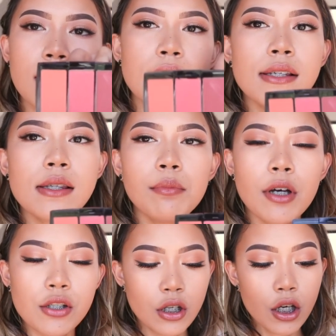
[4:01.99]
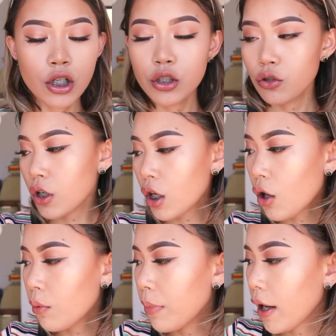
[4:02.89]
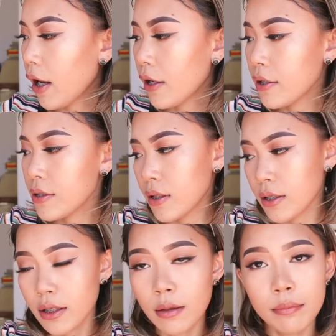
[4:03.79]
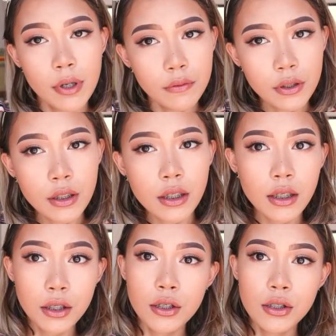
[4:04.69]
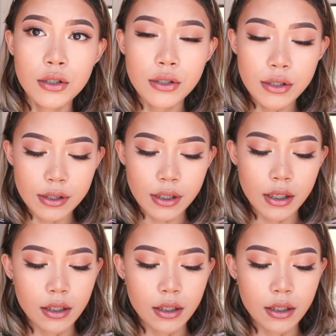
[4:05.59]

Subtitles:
This is the blush trio by Anastasia Beverly Hills.